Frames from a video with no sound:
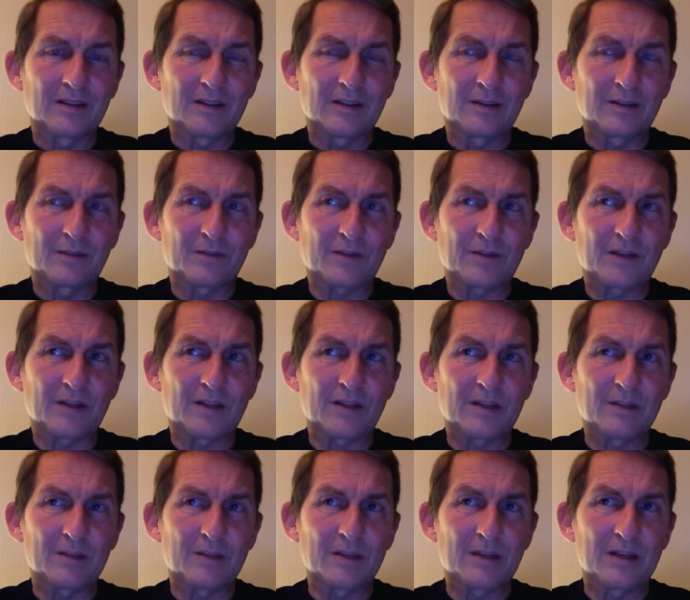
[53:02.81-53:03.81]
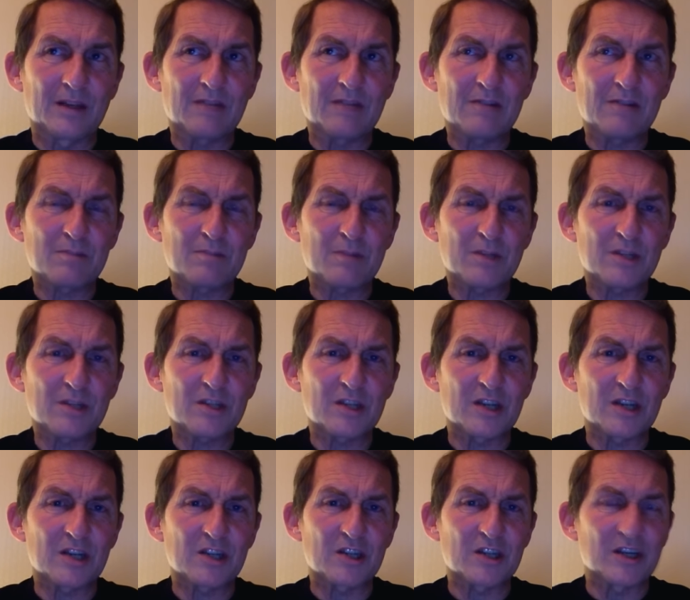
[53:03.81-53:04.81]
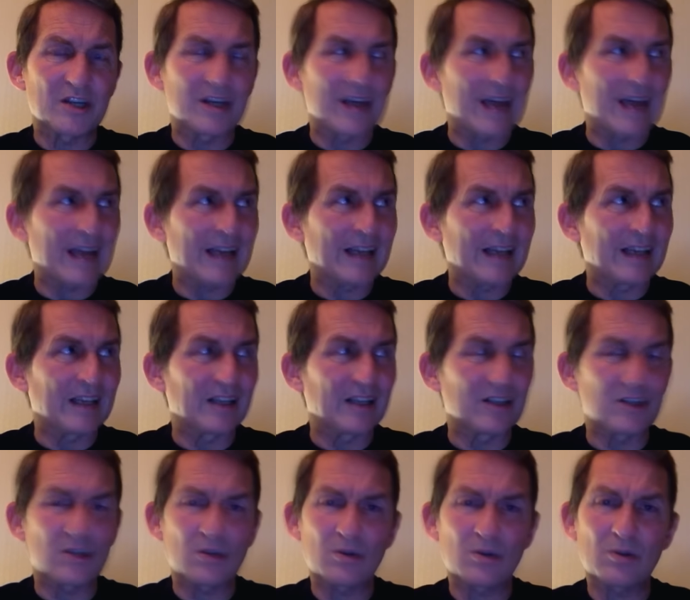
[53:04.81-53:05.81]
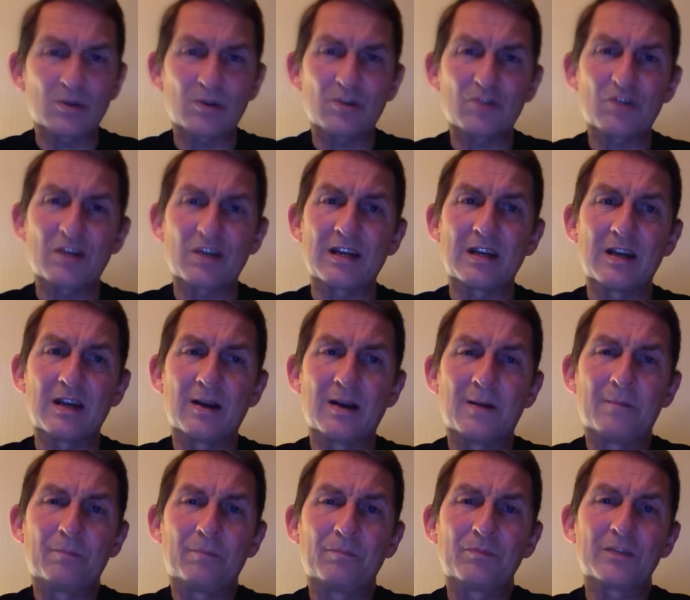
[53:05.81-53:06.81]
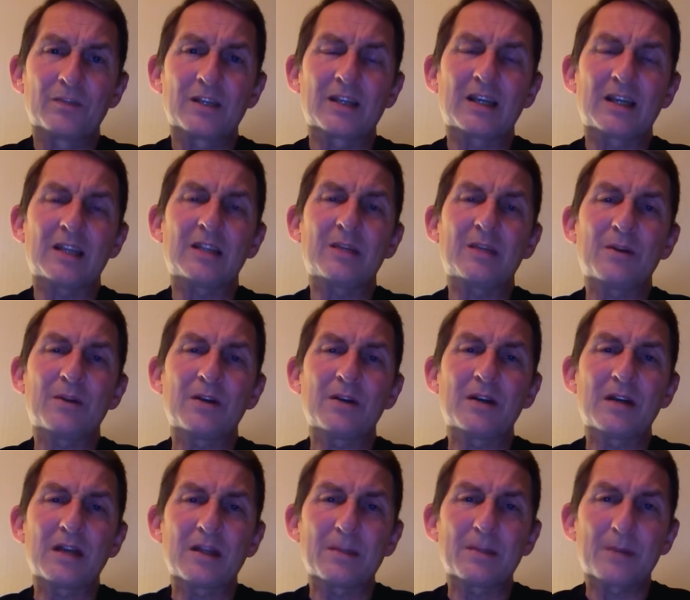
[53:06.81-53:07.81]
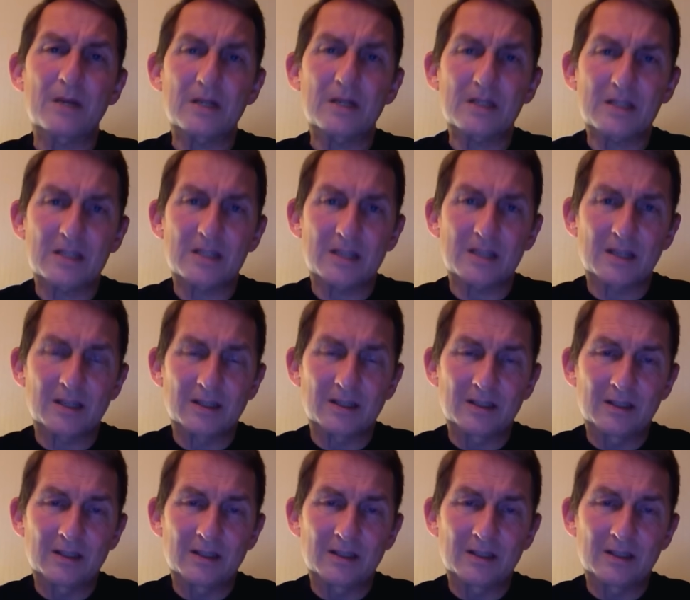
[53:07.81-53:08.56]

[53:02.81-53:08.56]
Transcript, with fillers: and find them the nearest bus station in Hanley and Stoke-on-Trent to get them on another bus,